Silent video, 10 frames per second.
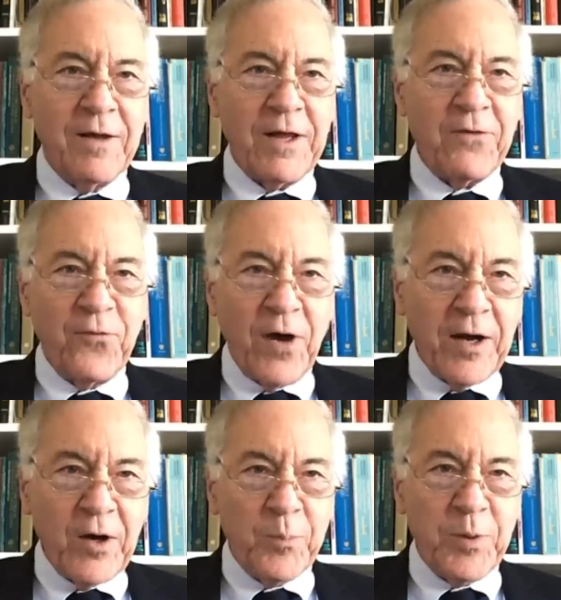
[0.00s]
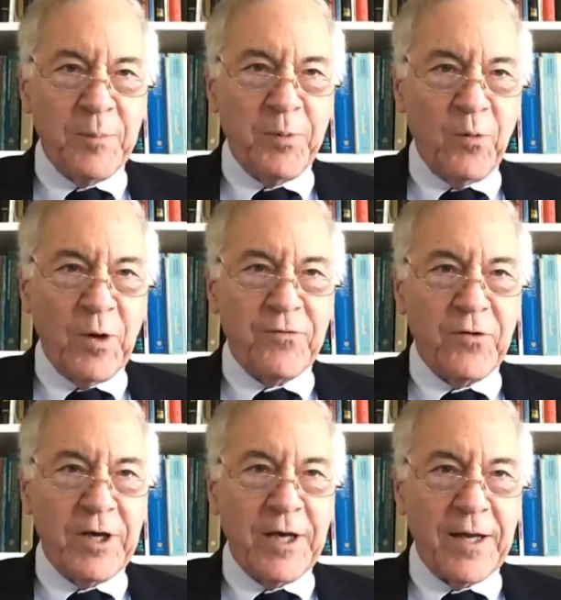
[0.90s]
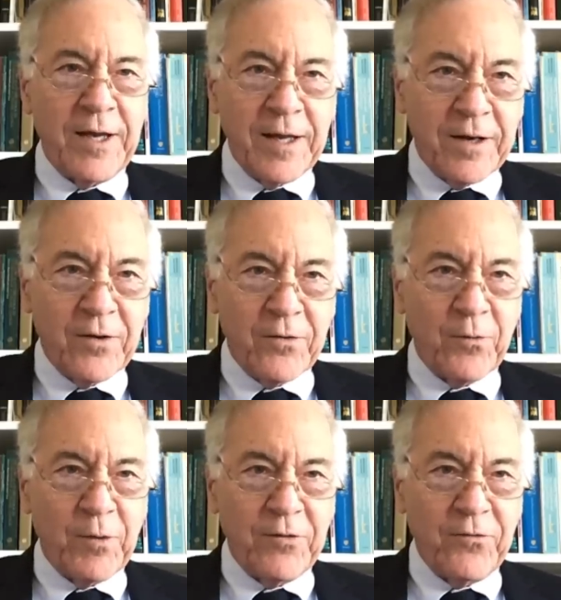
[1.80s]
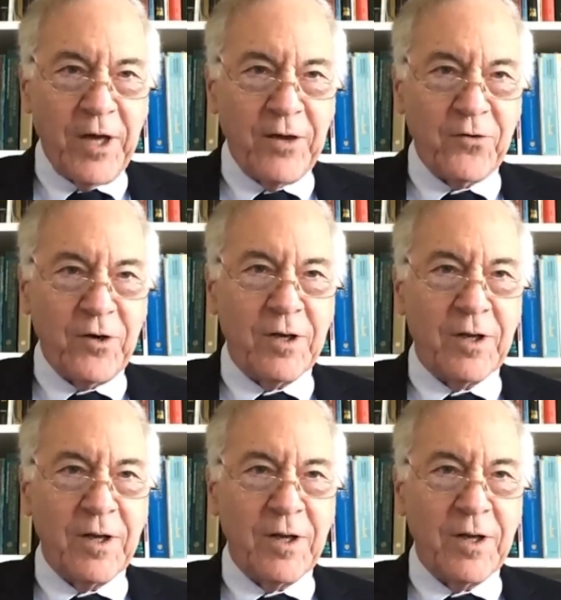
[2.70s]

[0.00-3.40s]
They fire people once you get into the recession.